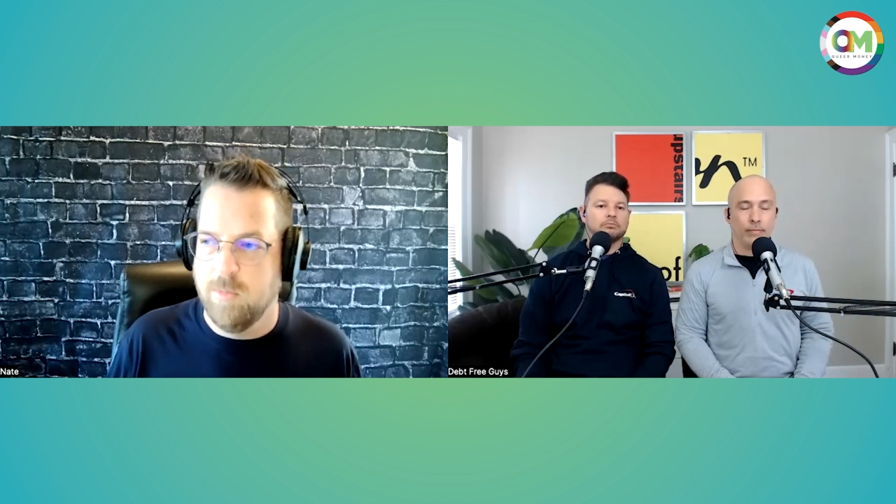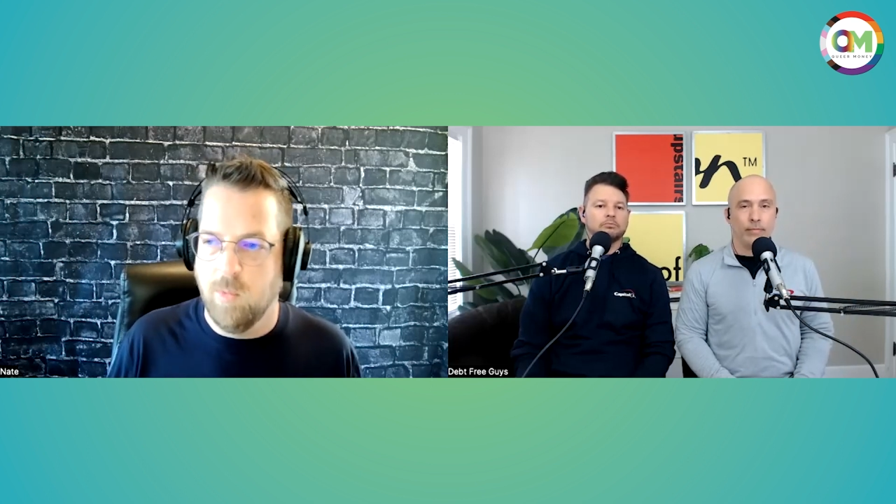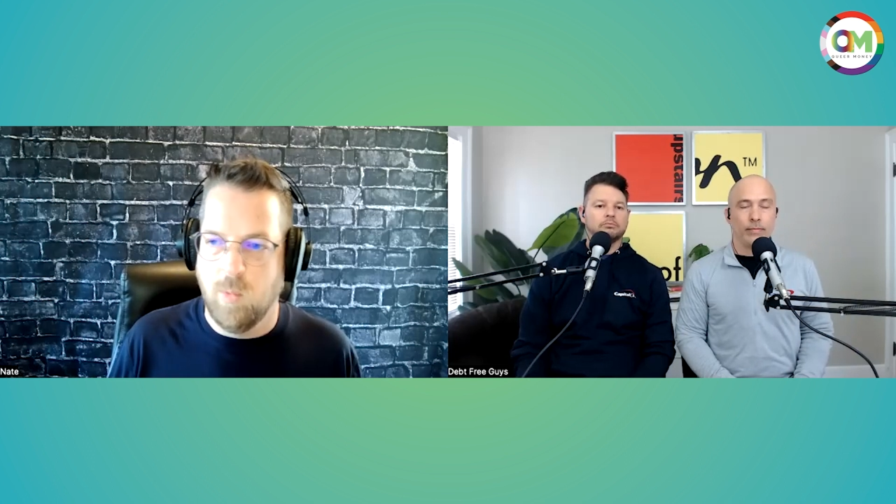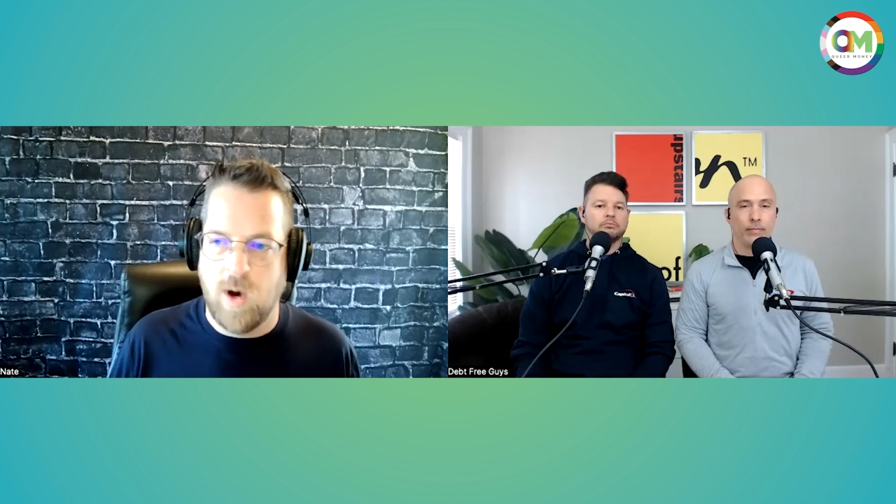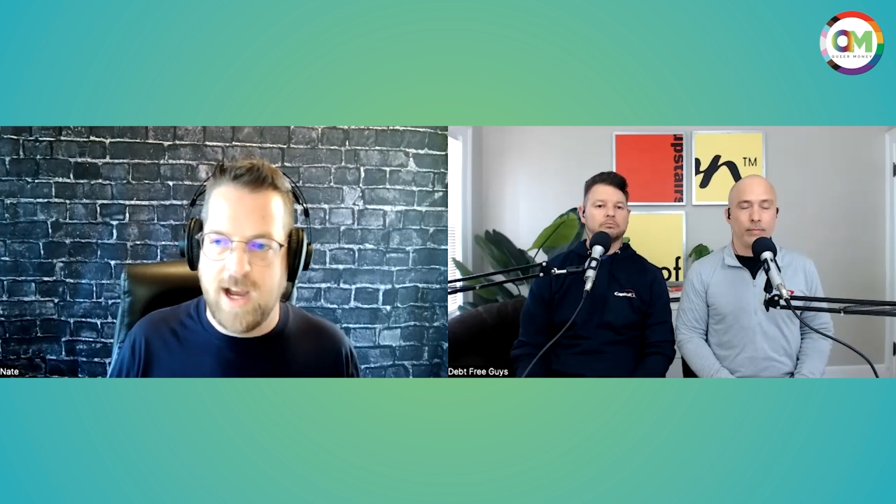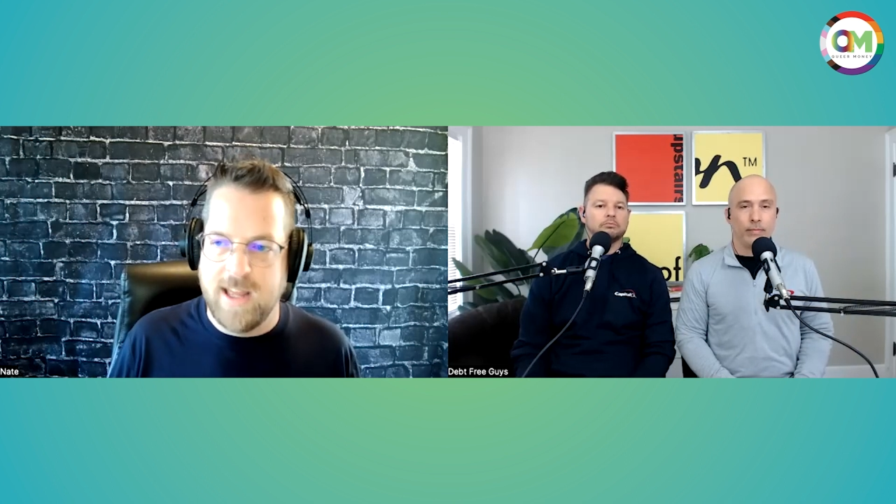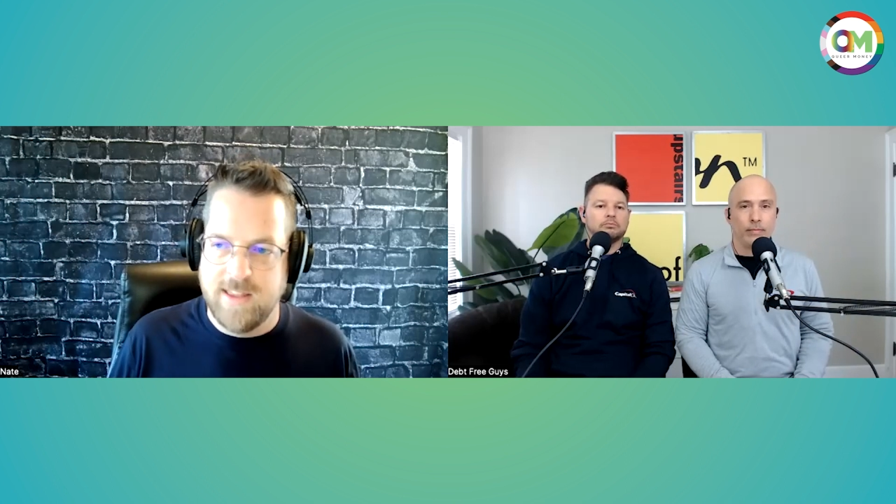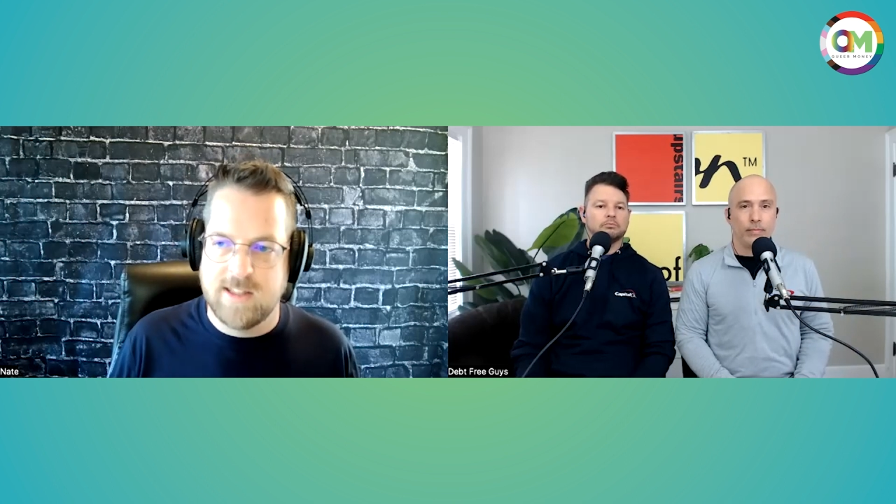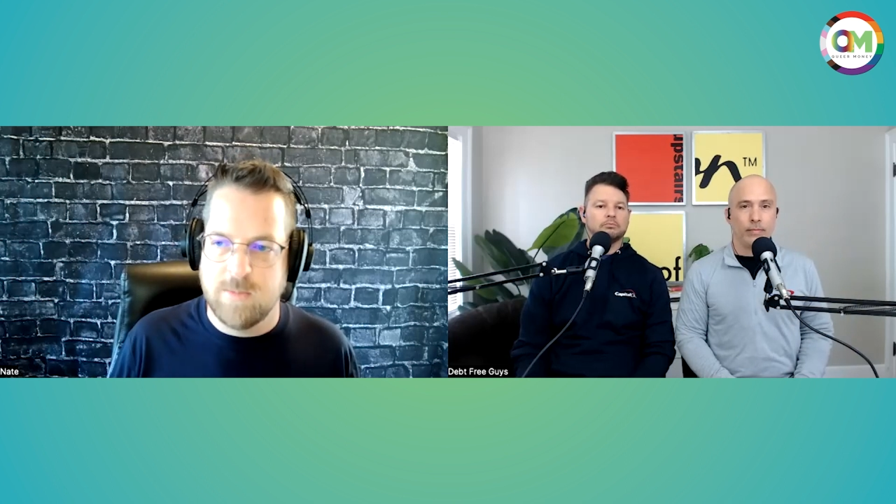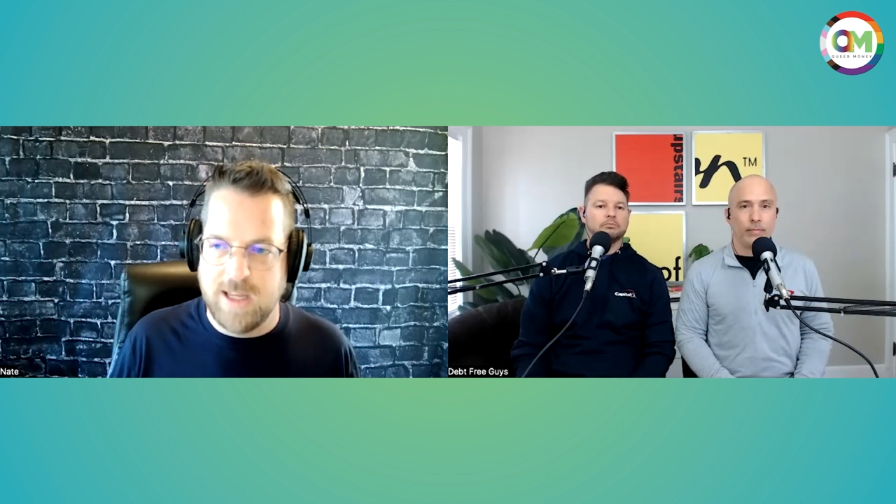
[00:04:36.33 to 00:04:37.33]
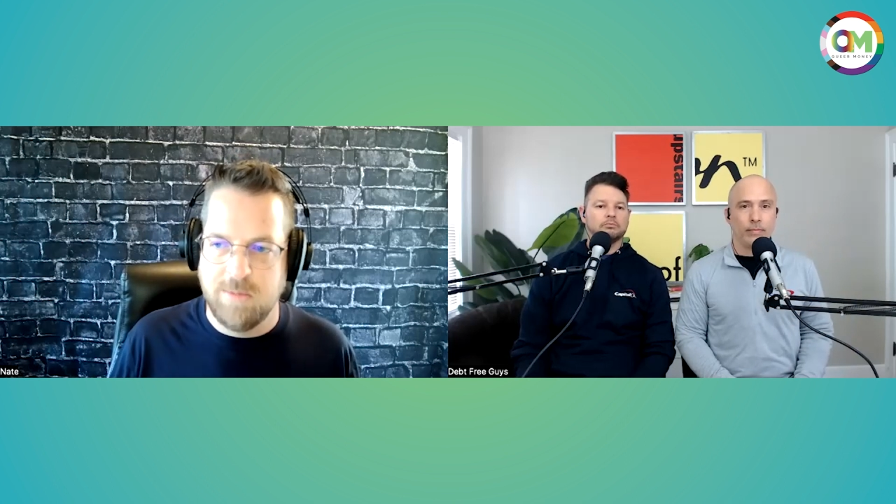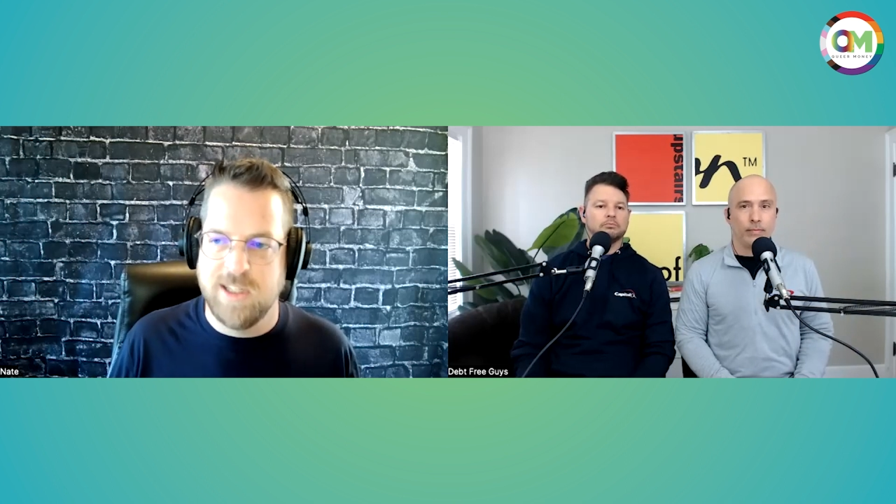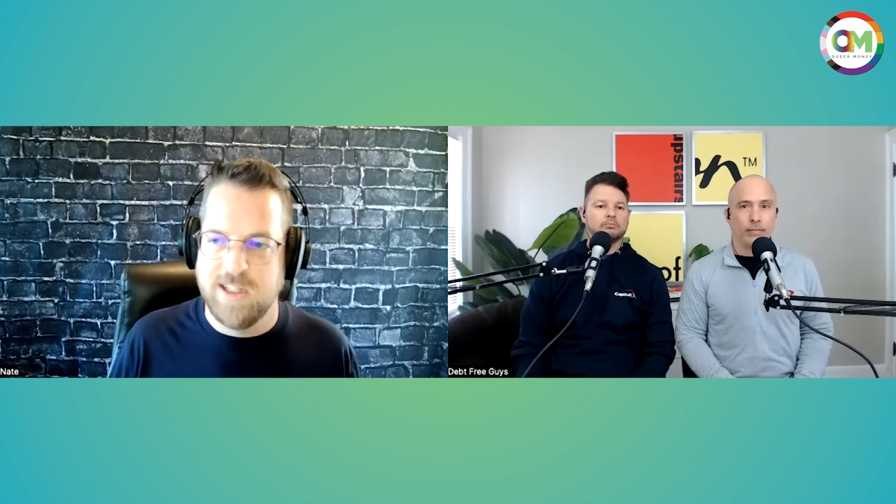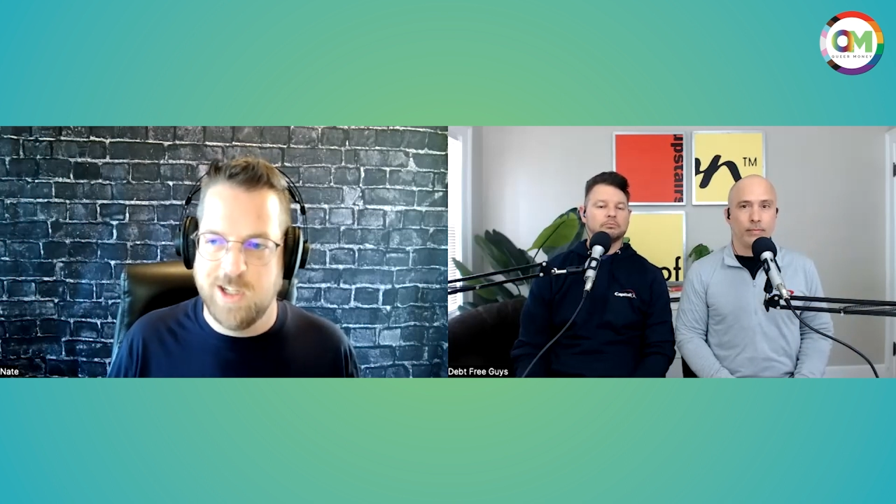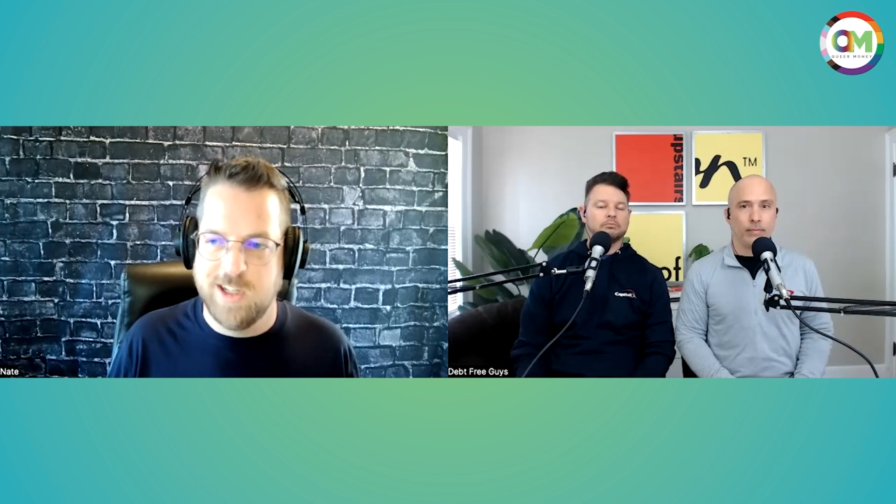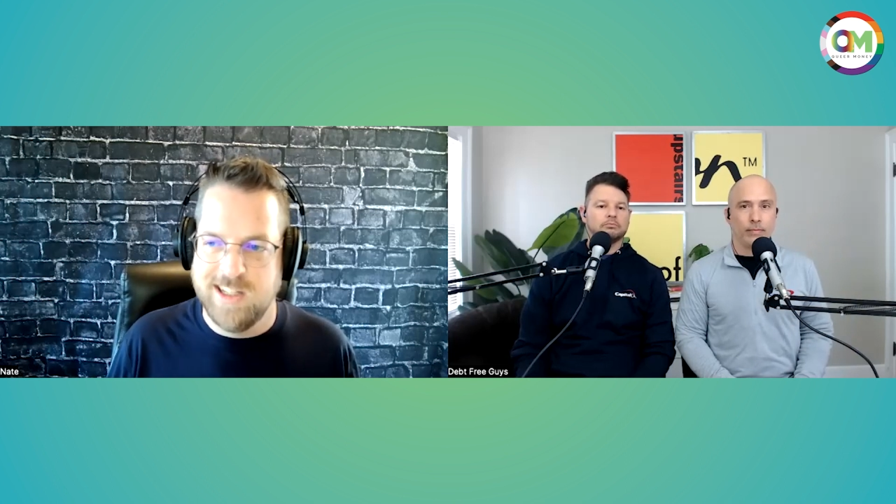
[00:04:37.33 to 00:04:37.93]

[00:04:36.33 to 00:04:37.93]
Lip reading: Why this might be good